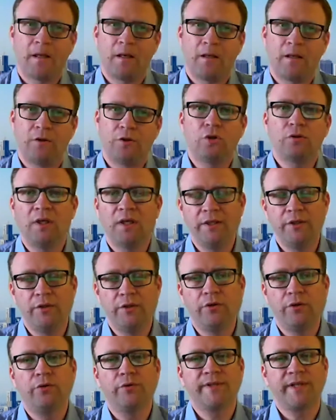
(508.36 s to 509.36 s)
totally new
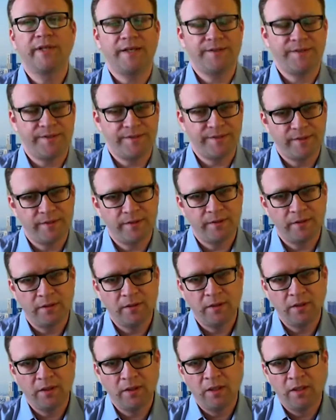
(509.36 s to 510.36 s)
use cases.
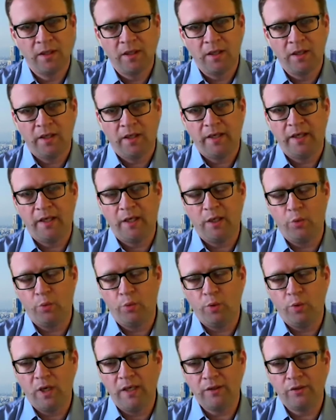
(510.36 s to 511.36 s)

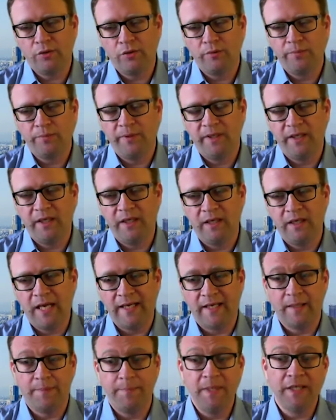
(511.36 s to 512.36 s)
One could be
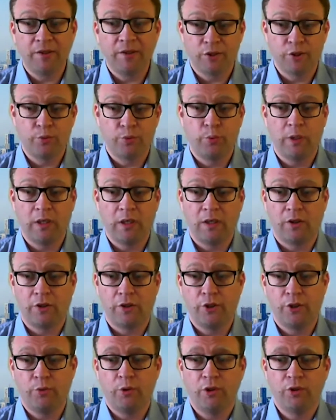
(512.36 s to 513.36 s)
like meters, where
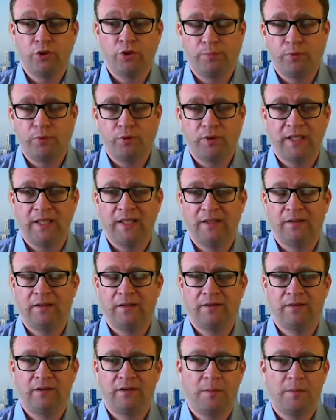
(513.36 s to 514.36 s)
you want to put a
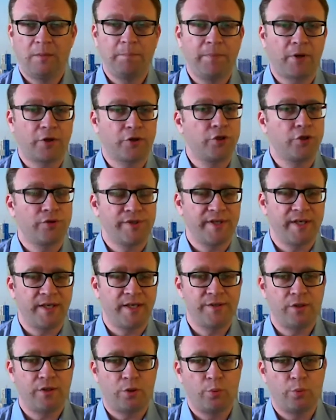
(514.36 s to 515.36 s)
temperature
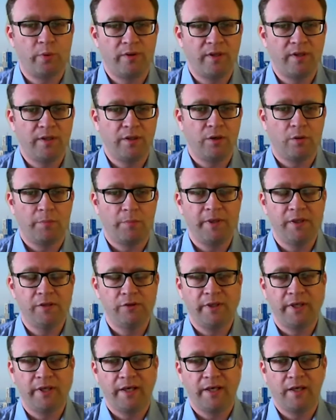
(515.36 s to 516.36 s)
sensor within your
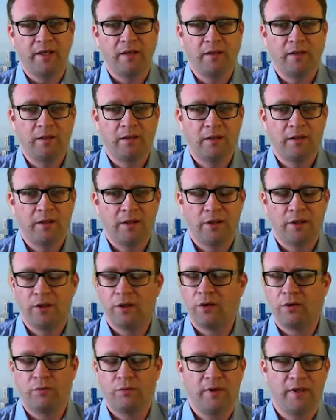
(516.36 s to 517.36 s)
building,
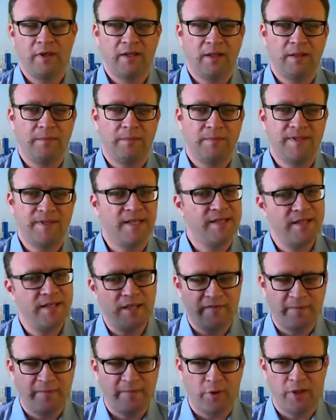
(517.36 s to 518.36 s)
in a
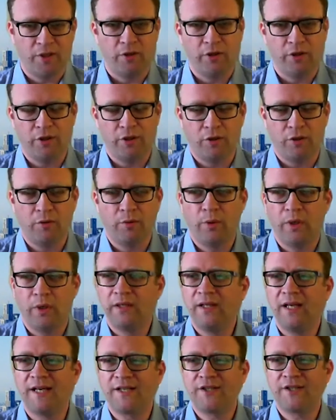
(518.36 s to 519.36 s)
sensitive point, or
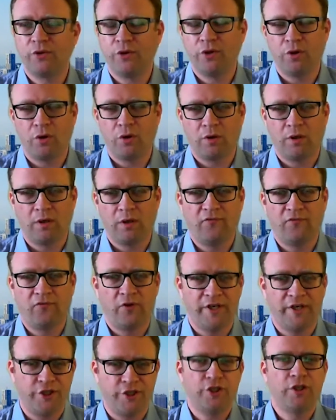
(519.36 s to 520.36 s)
next to your
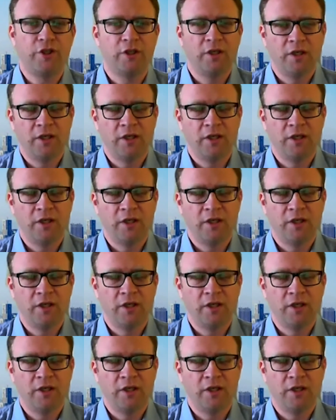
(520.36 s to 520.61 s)
fridge.